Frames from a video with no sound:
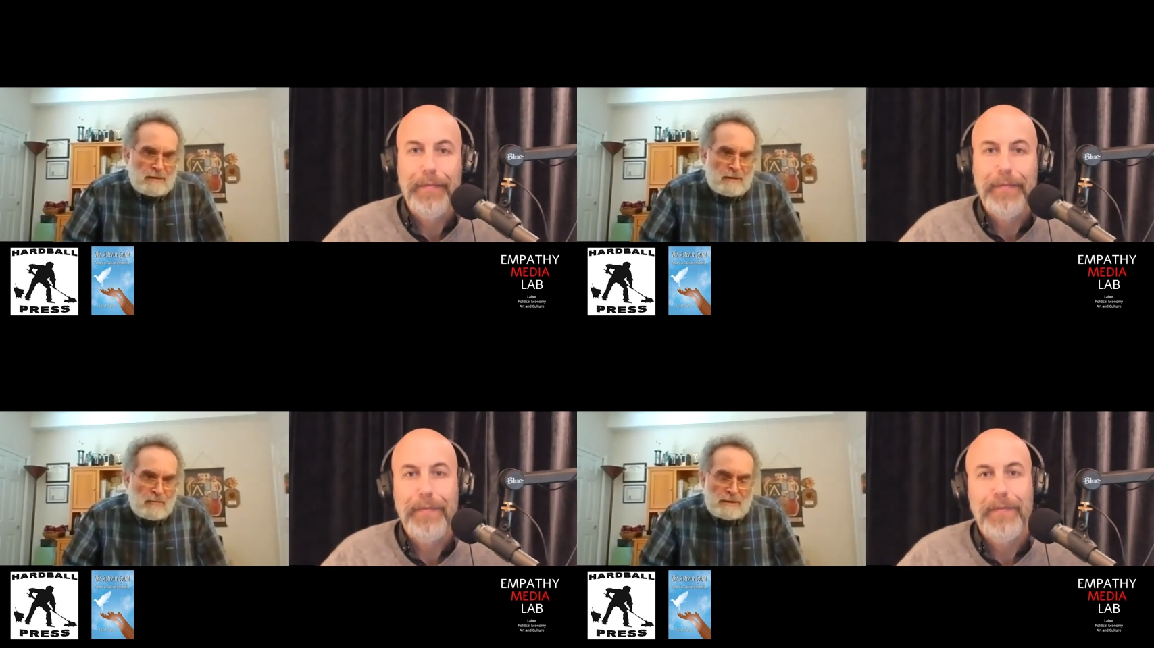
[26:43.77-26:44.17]

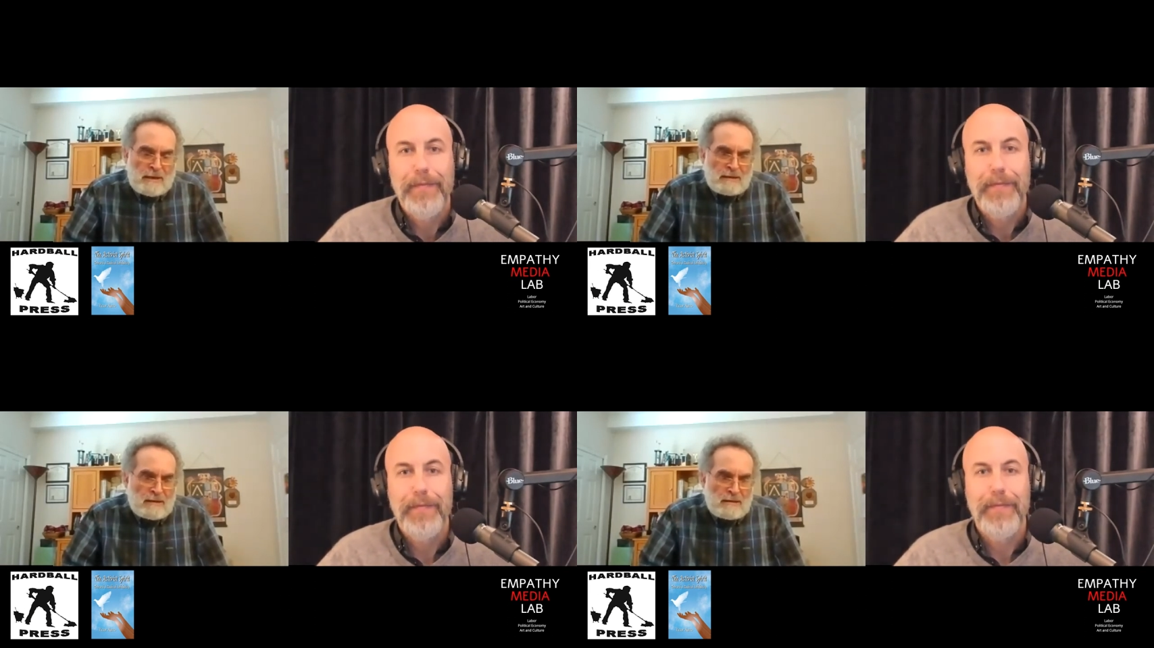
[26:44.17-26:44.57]

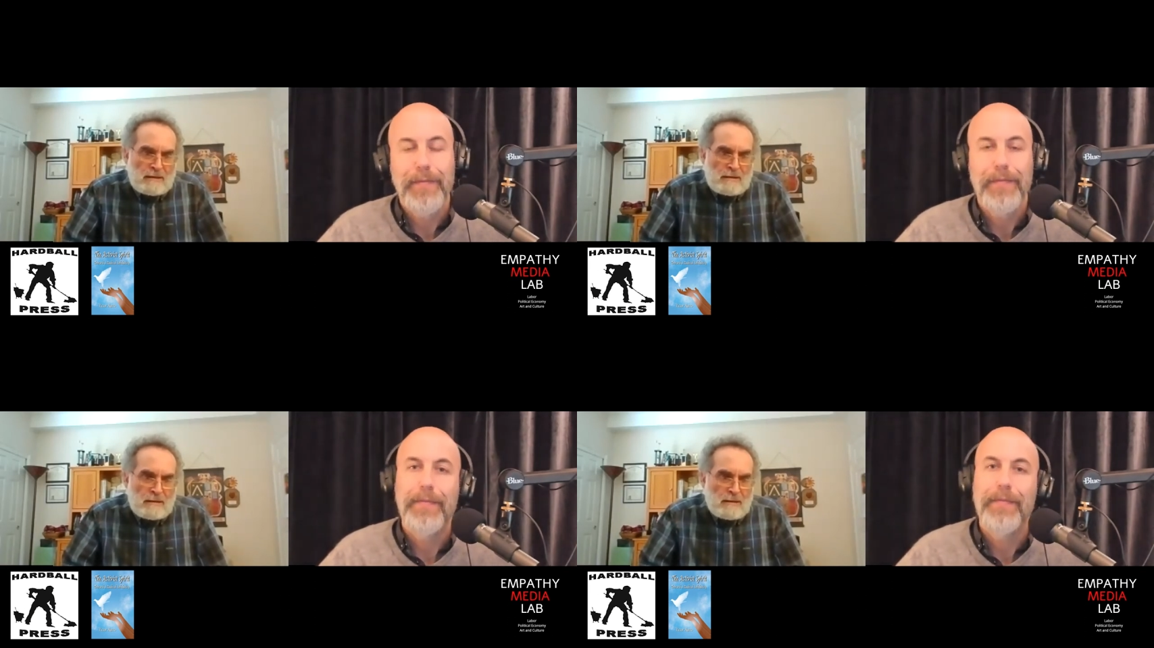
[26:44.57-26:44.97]
Speaker 1: not...
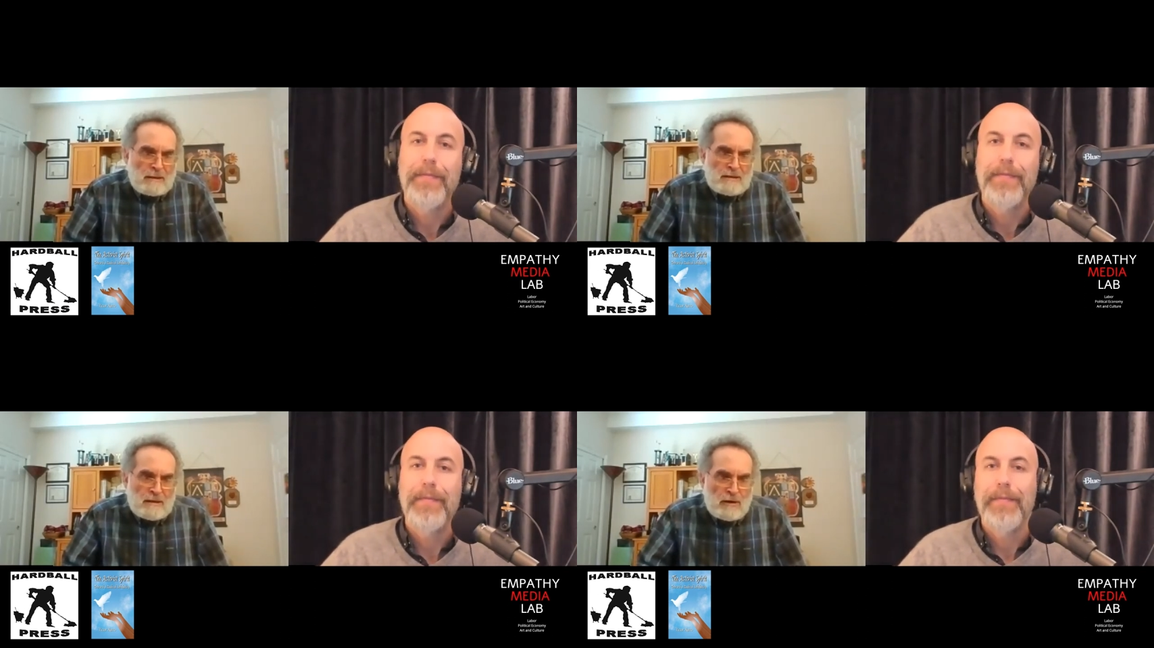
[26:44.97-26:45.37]

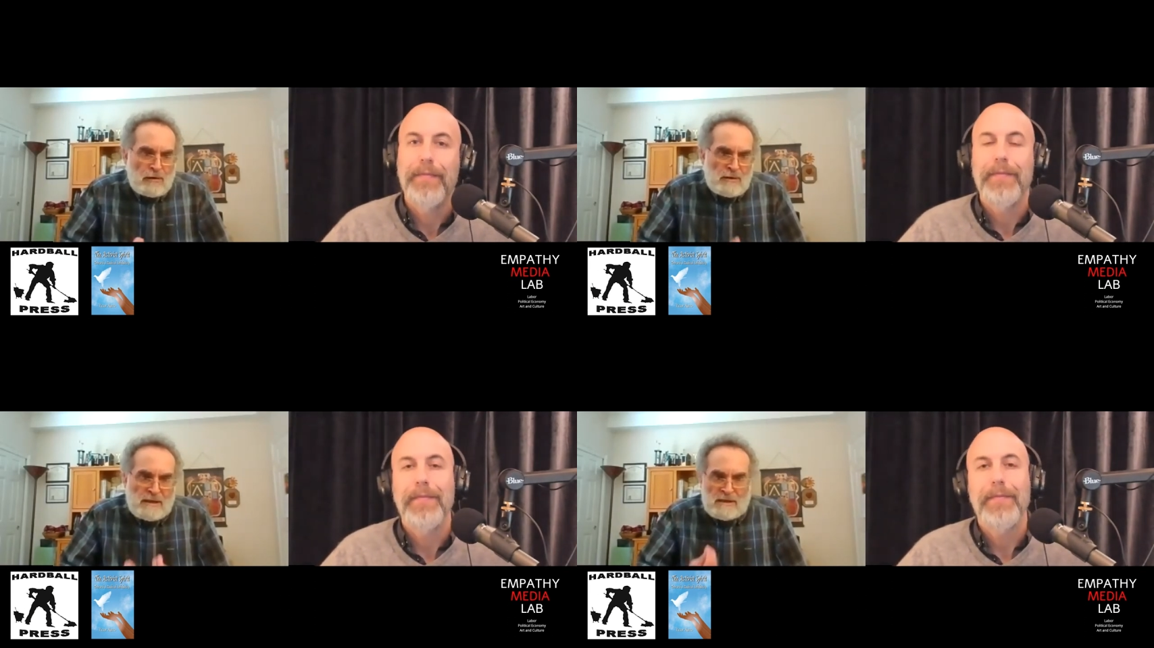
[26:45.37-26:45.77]
The
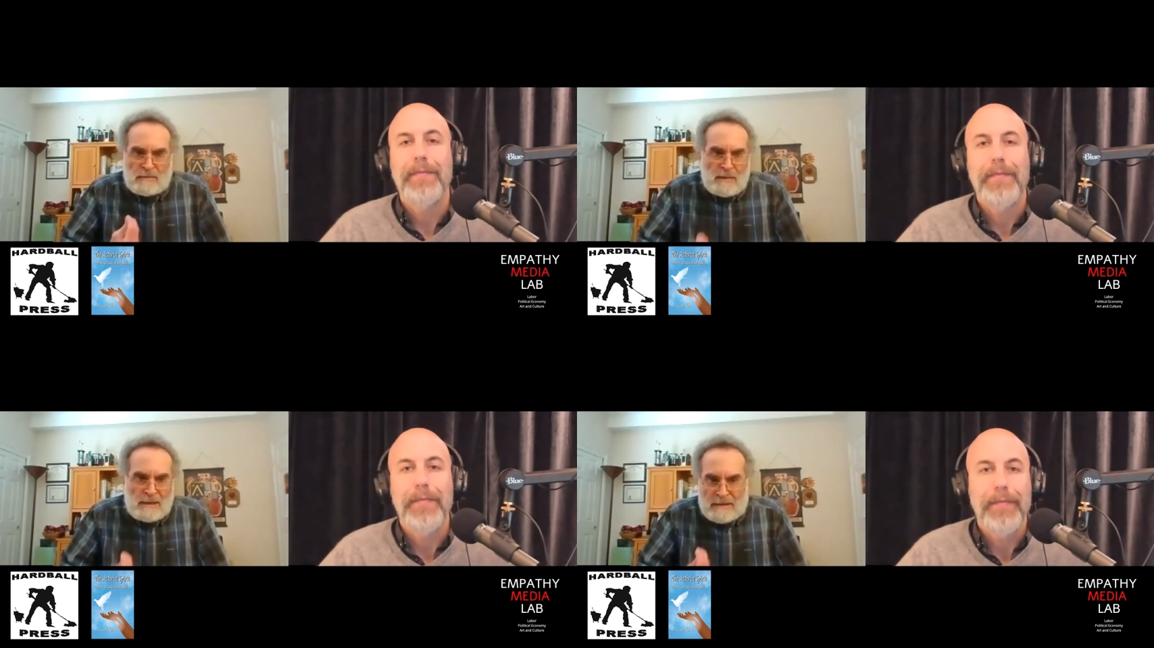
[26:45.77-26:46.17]
goal is
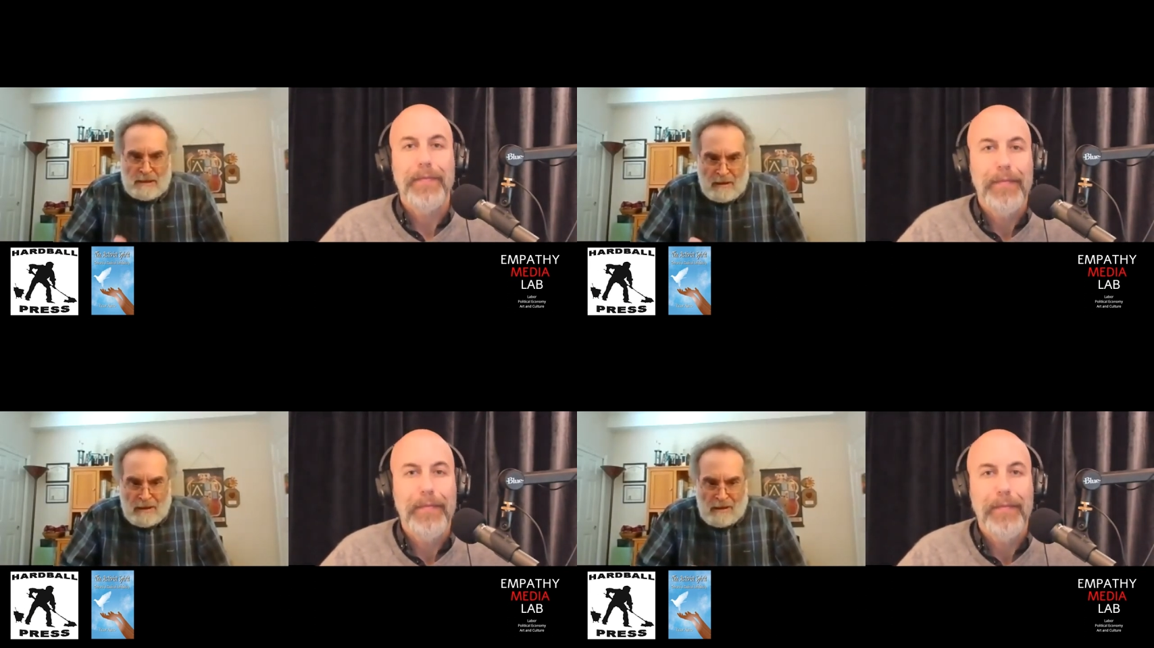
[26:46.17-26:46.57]
not to be
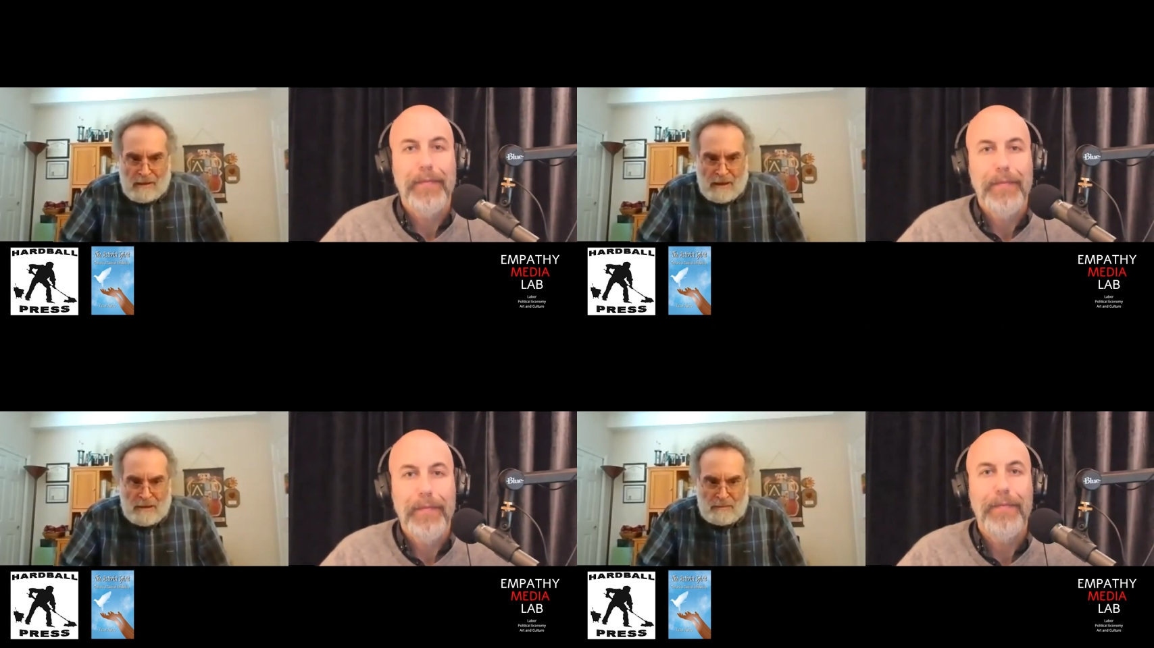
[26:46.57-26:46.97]
like the
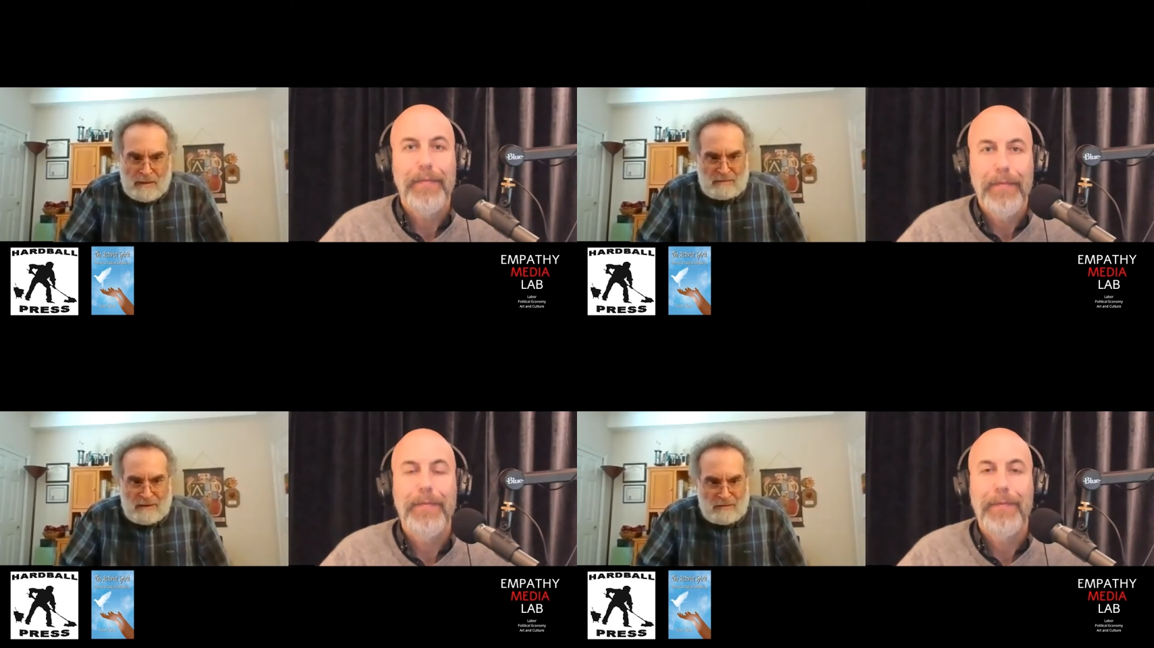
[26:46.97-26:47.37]
Dalai
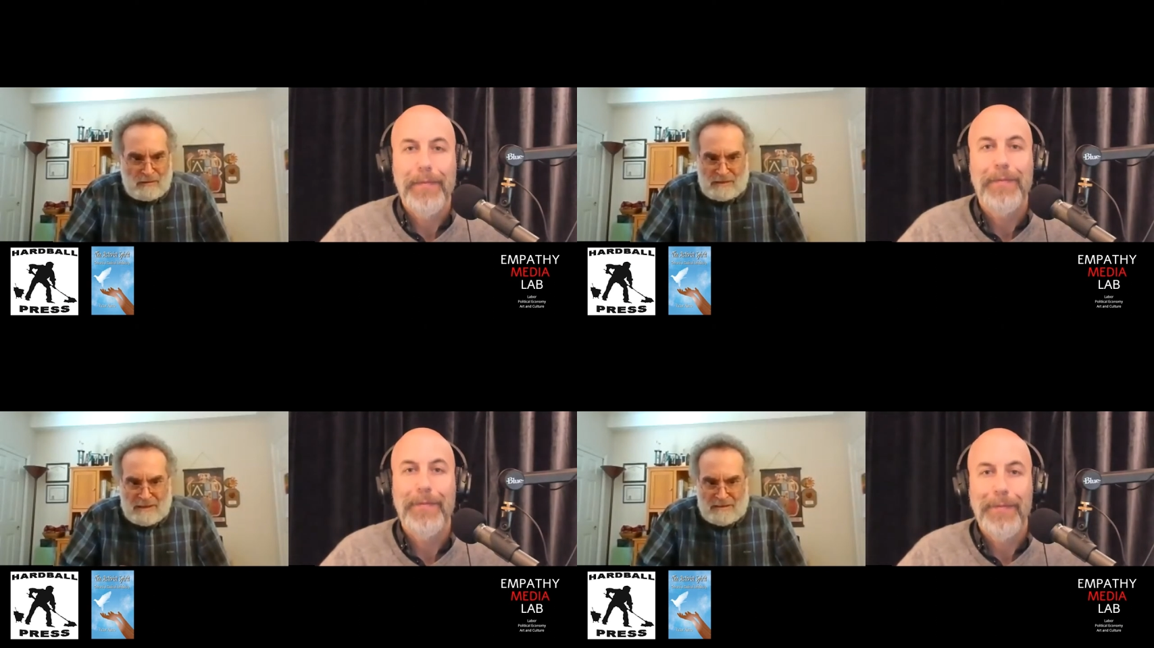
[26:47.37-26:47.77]
Lama,
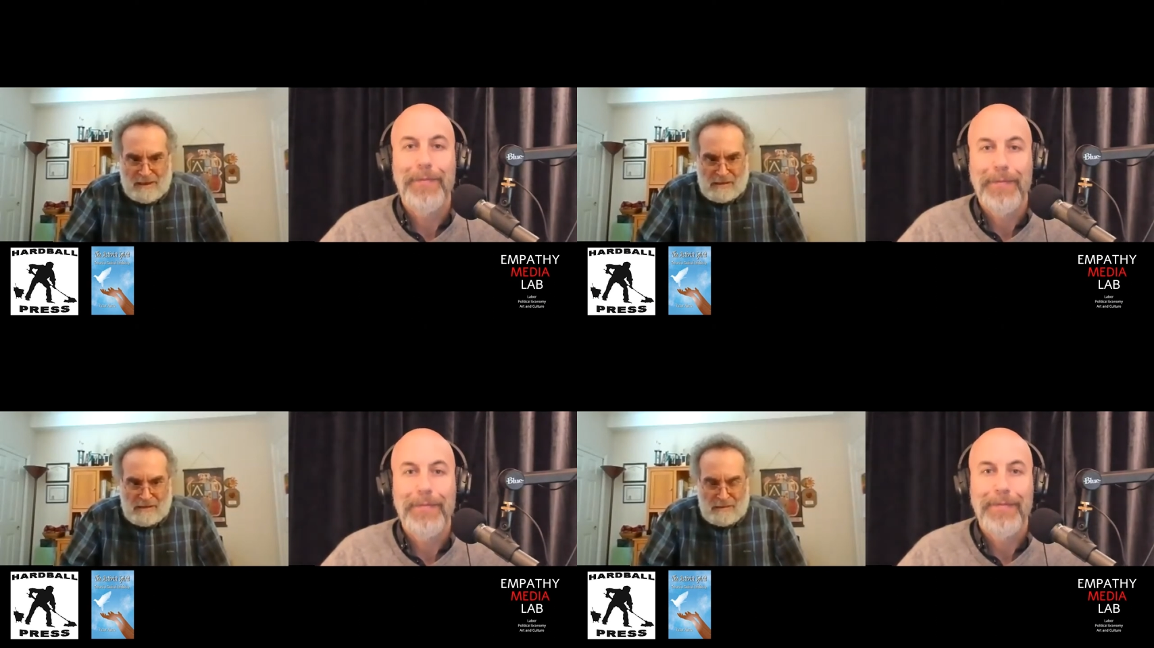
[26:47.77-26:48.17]
right? We're
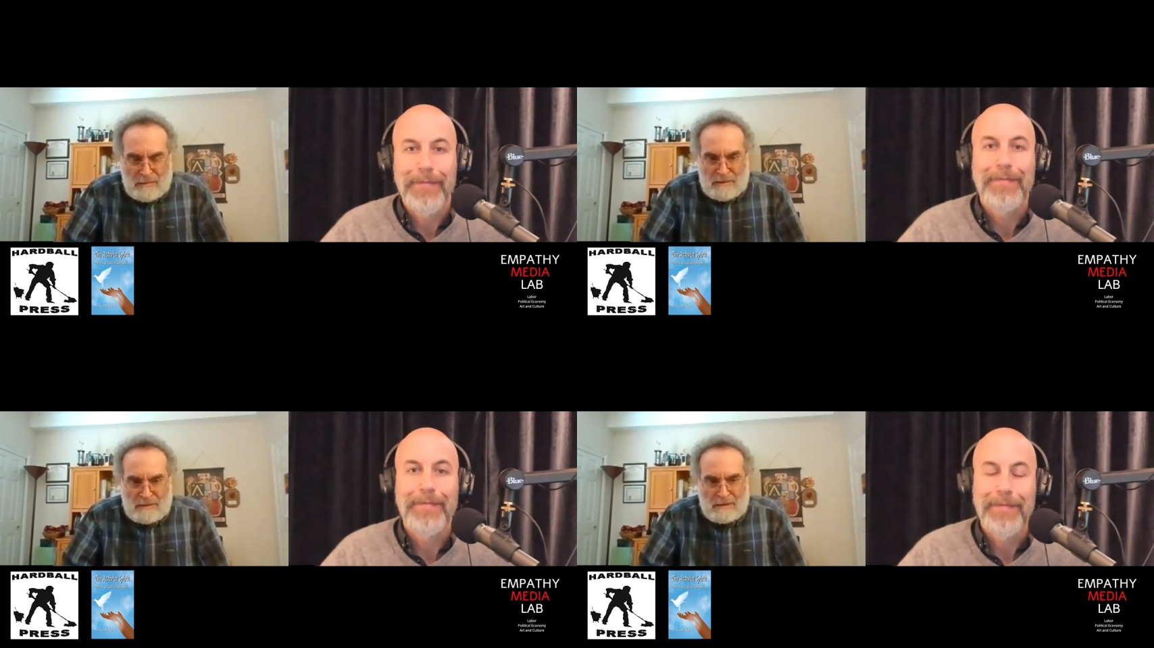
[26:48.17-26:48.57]
not Dalai
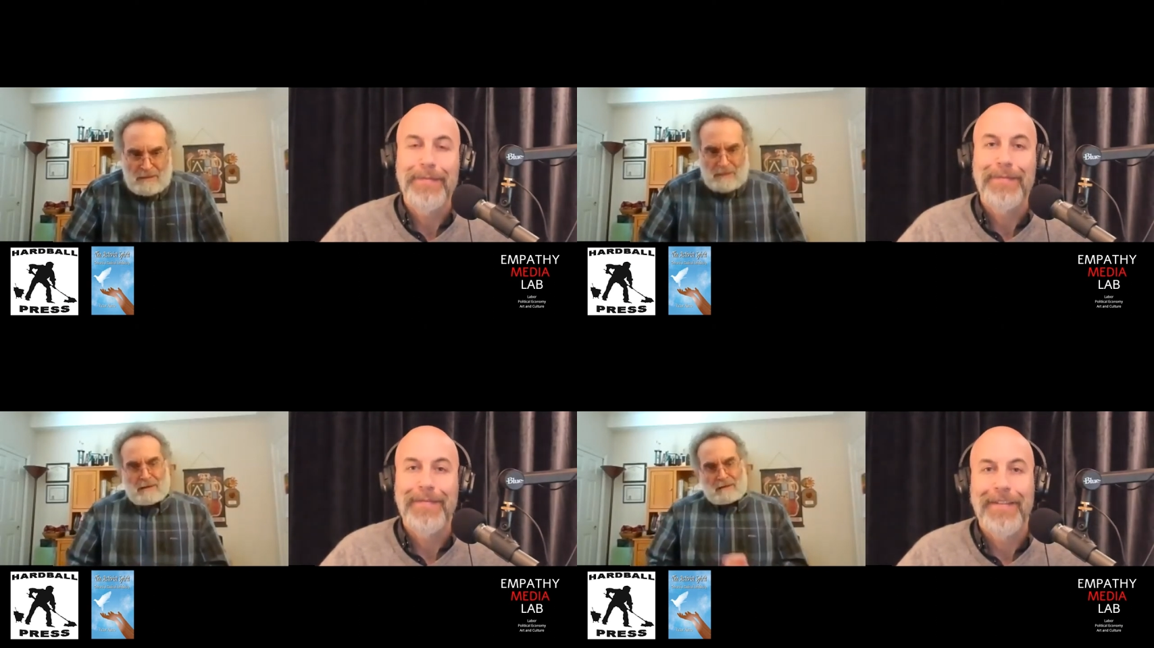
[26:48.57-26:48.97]
Lamas.